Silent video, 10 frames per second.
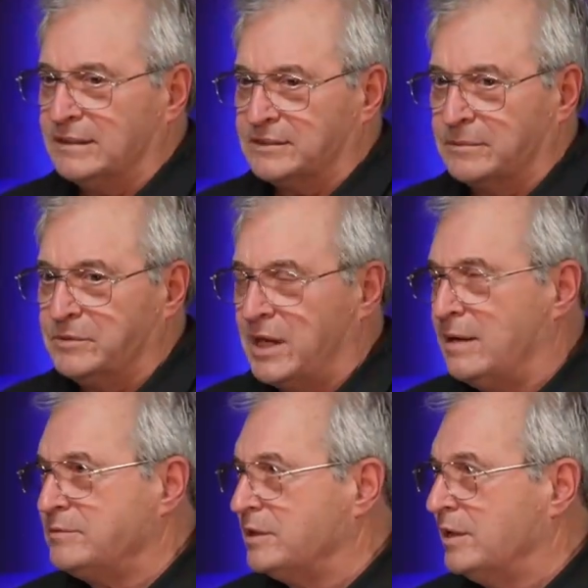And
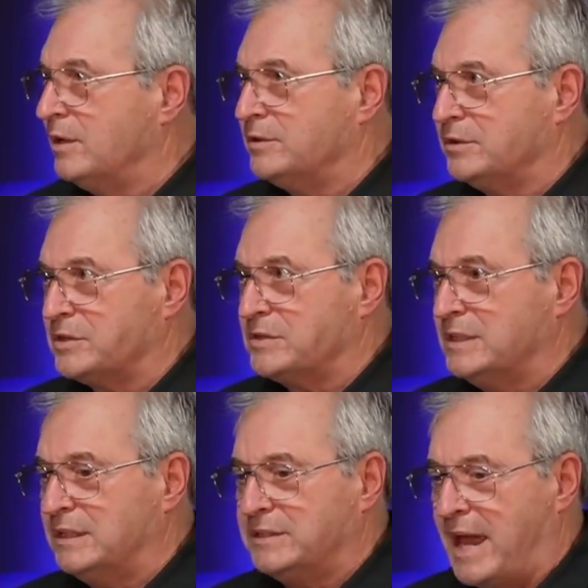sometimes, you know, you just
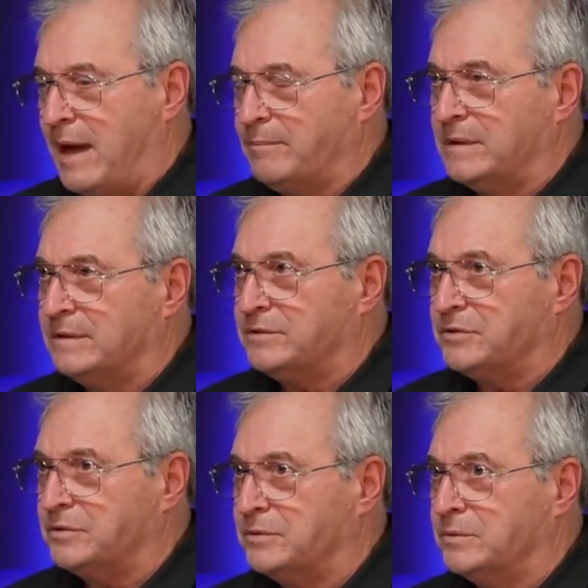need to tap
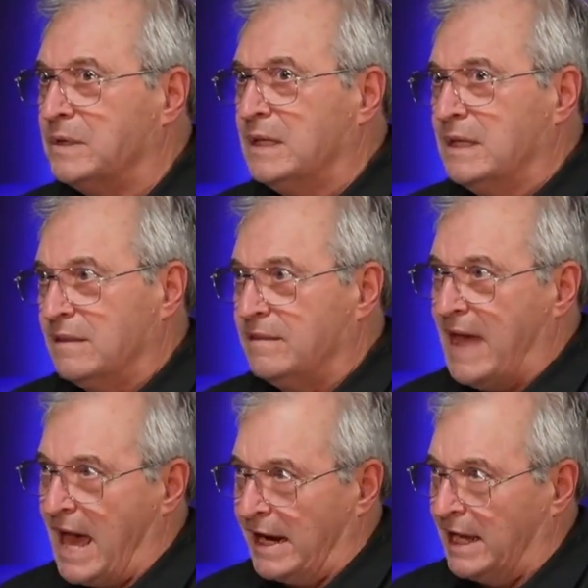into
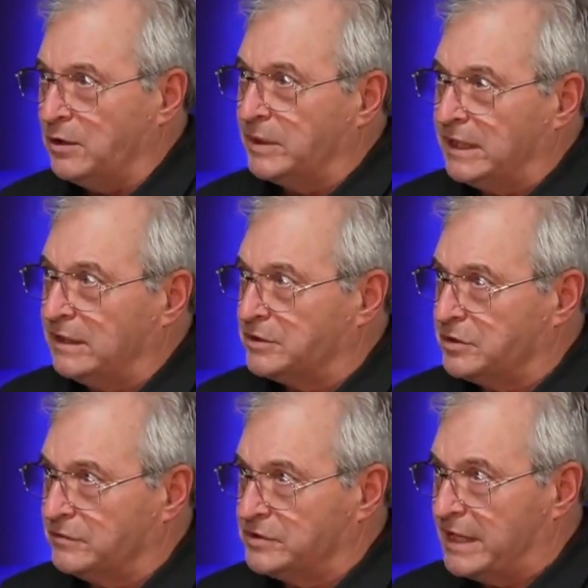that equity that
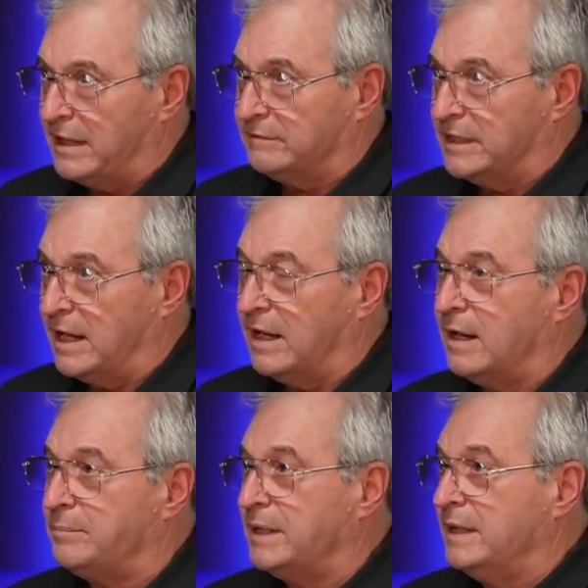you've saved
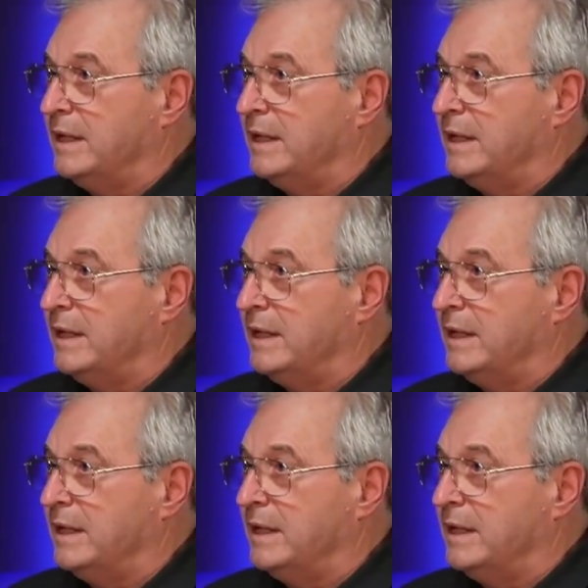up.